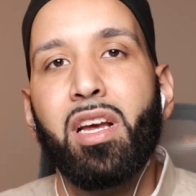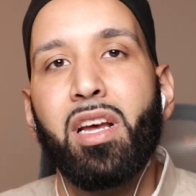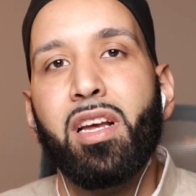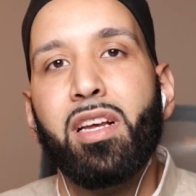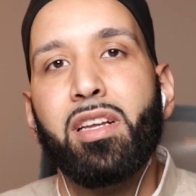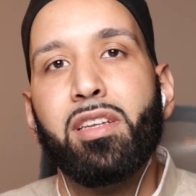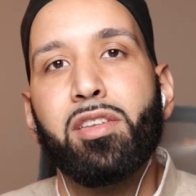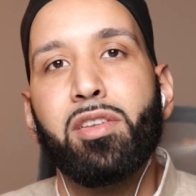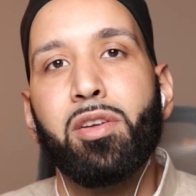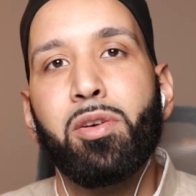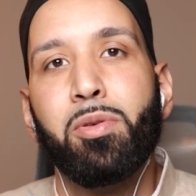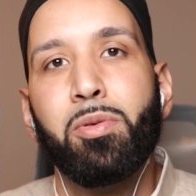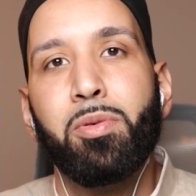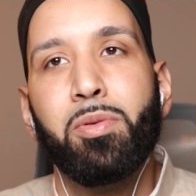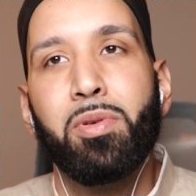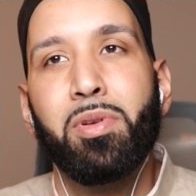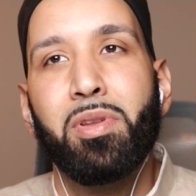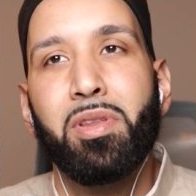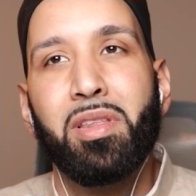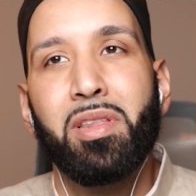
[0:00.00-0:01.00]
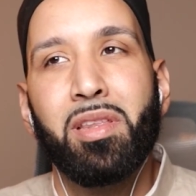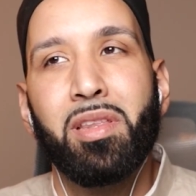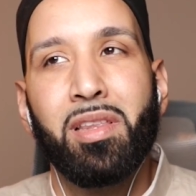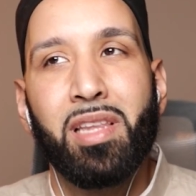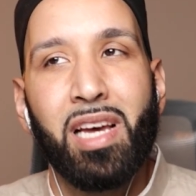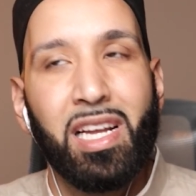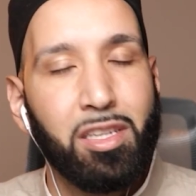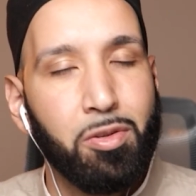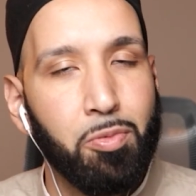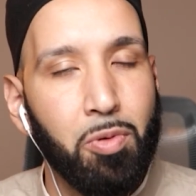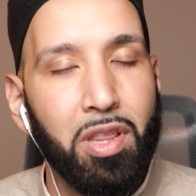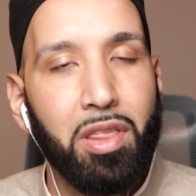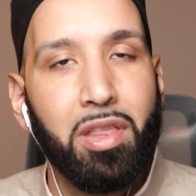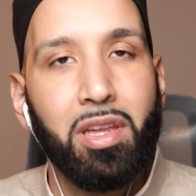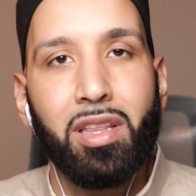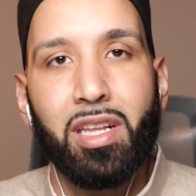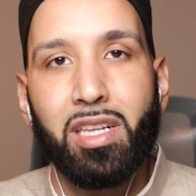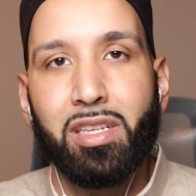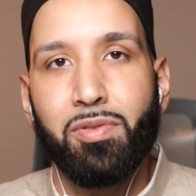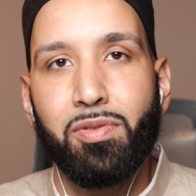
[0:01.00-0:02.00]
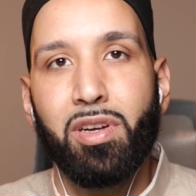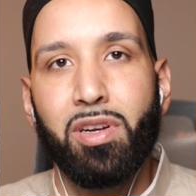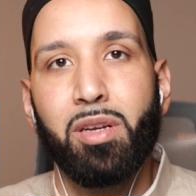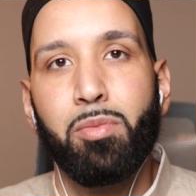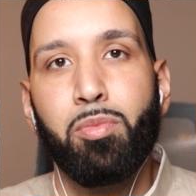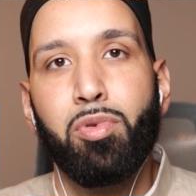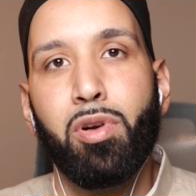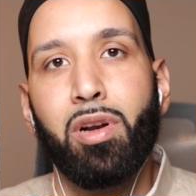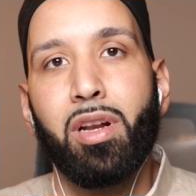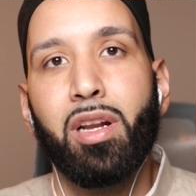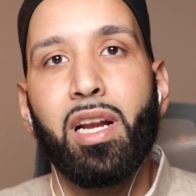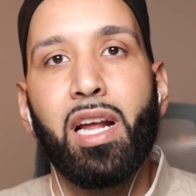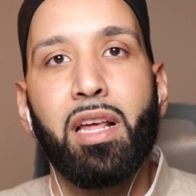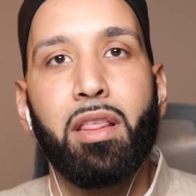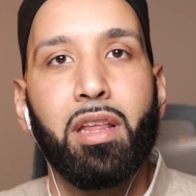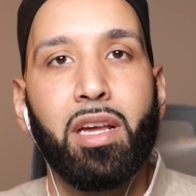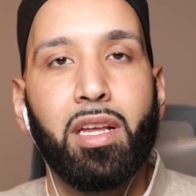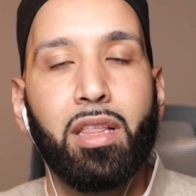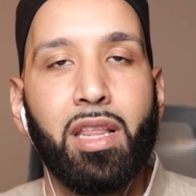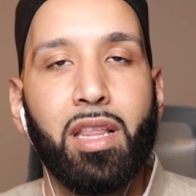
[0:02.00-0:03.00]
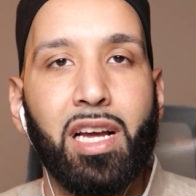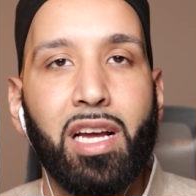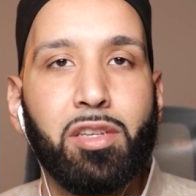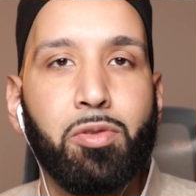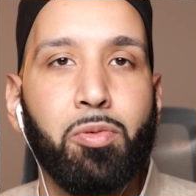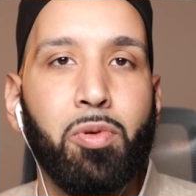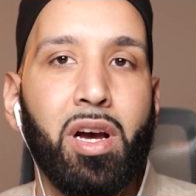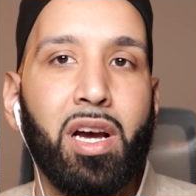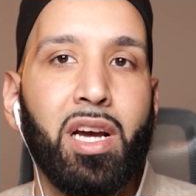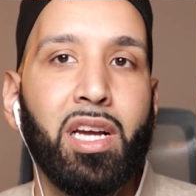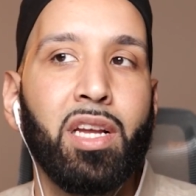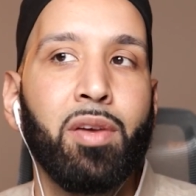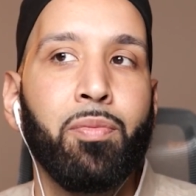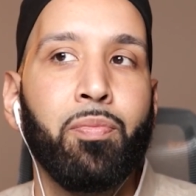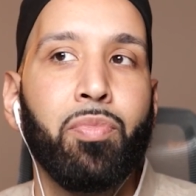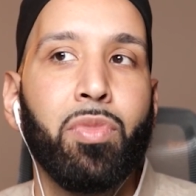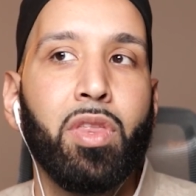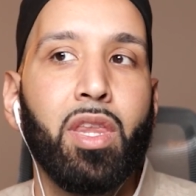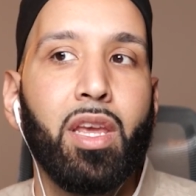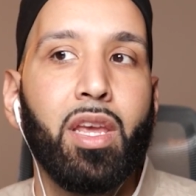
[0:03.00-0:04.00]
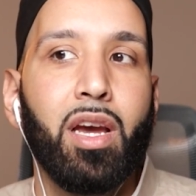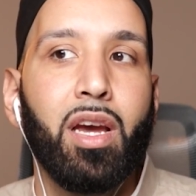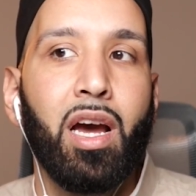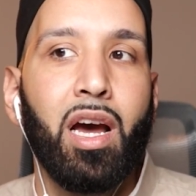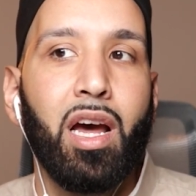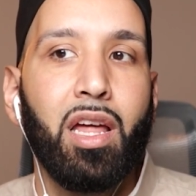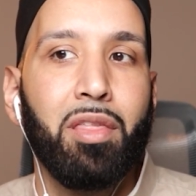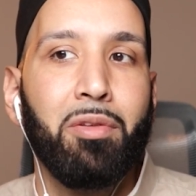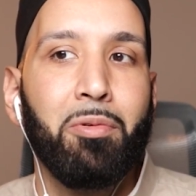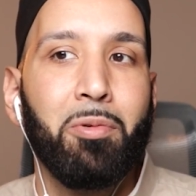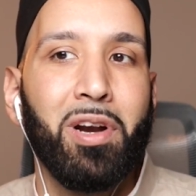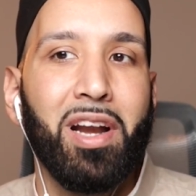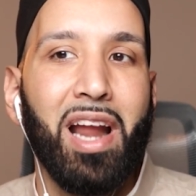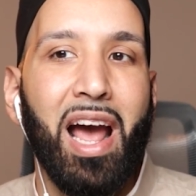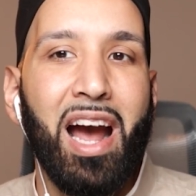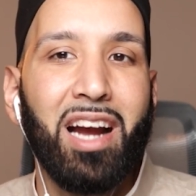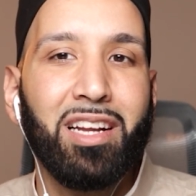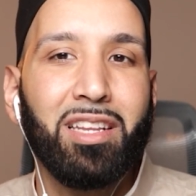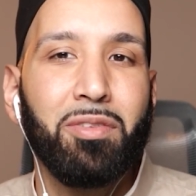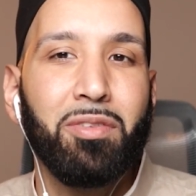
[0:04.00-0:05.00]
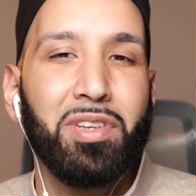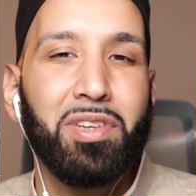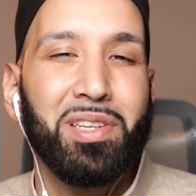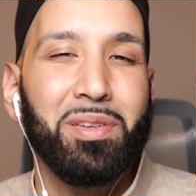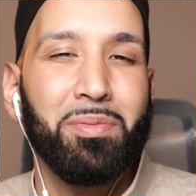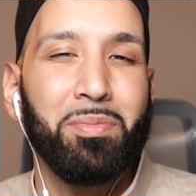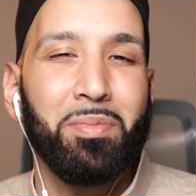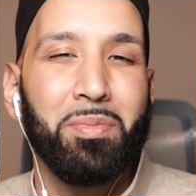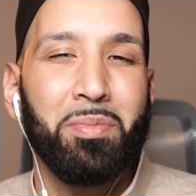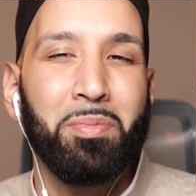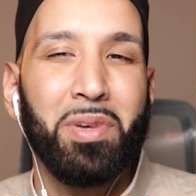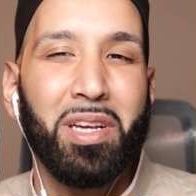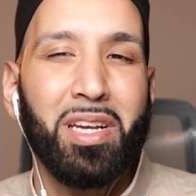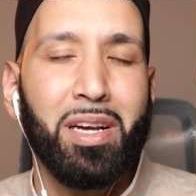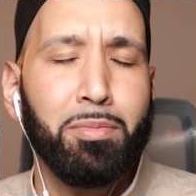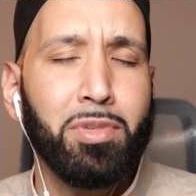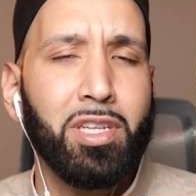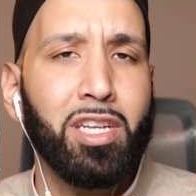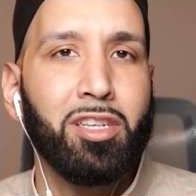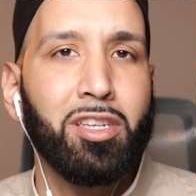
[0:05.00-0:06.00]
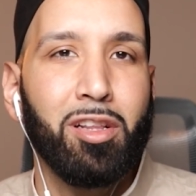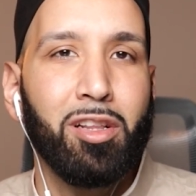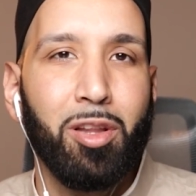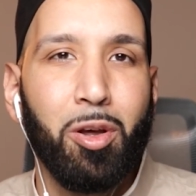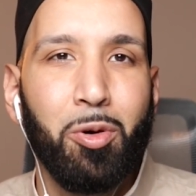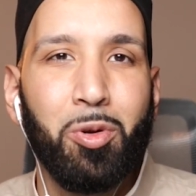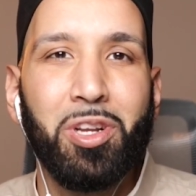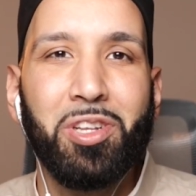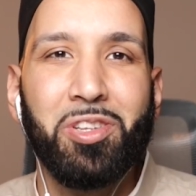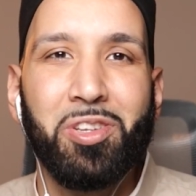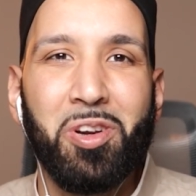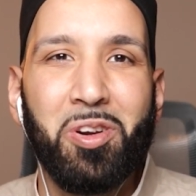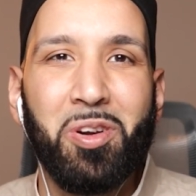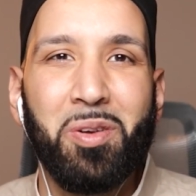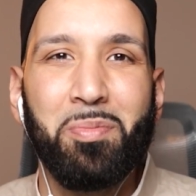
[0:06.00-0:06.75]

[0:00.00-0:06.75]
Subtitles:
So that's one thing that's very important. And I think that's why the word activism becomes such a loaded term,